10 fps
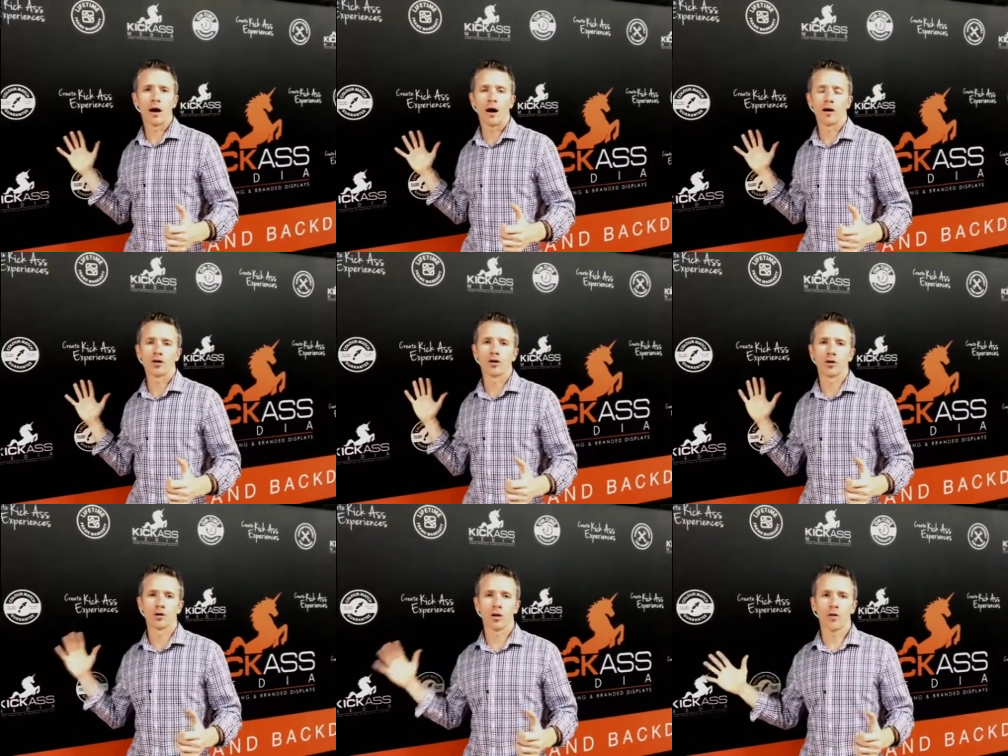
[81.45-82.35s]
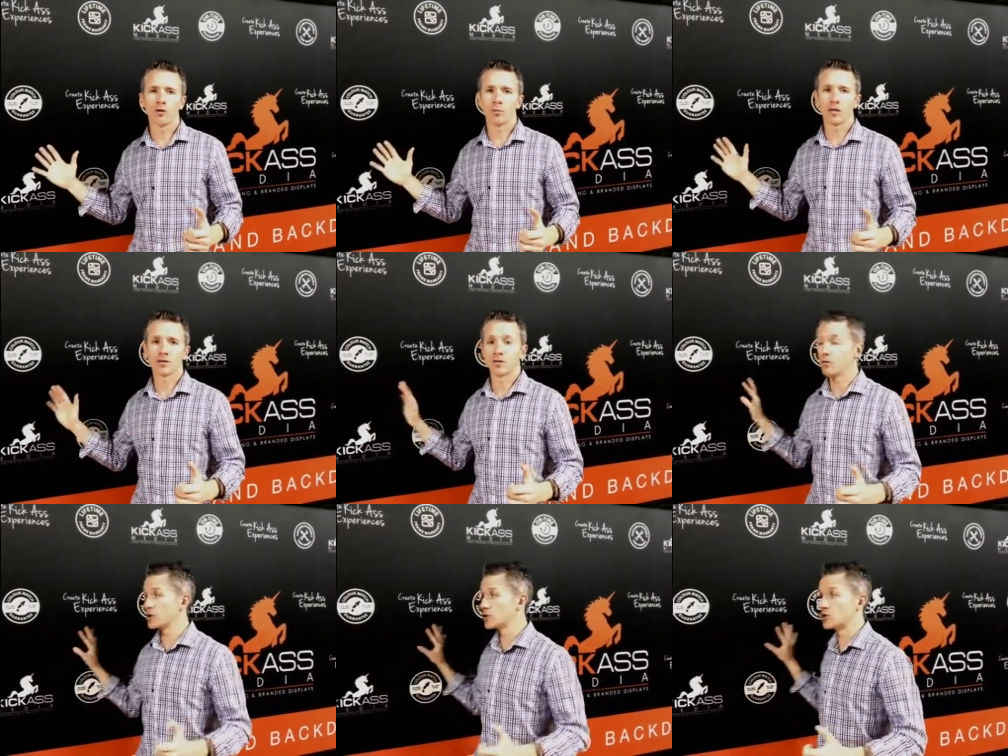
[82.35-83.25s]
you're gonna love it because the
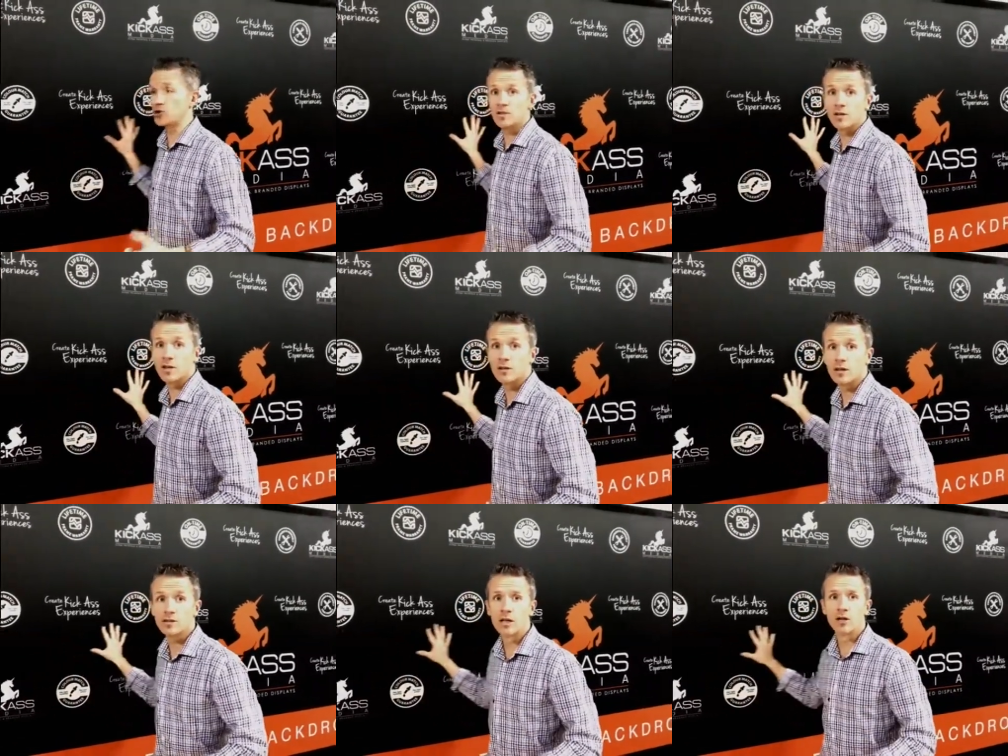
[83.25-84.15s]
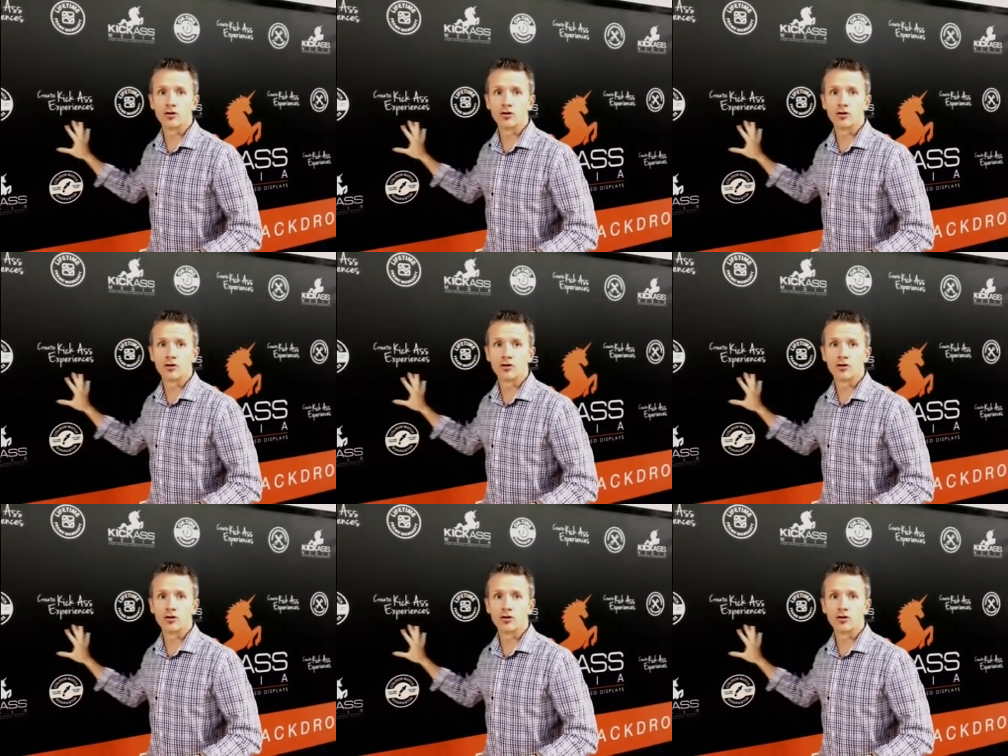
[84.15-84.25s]
finish is just like this.